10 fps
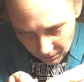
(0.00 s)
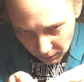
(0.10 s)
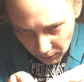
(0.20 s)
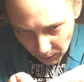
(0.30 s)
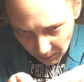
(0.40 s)

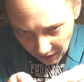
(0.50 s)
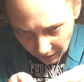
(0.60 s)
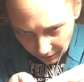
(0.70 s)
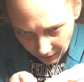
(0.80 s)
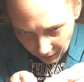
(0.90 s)
loop
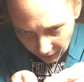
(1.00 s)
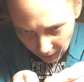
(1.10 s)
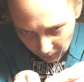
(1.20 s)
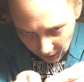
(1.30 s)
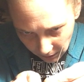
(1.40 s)
here and I
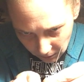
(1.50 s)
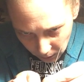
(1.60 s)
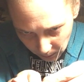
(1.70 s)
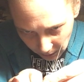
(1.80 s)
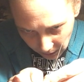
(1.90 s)
am going to
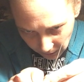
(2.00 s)
loop it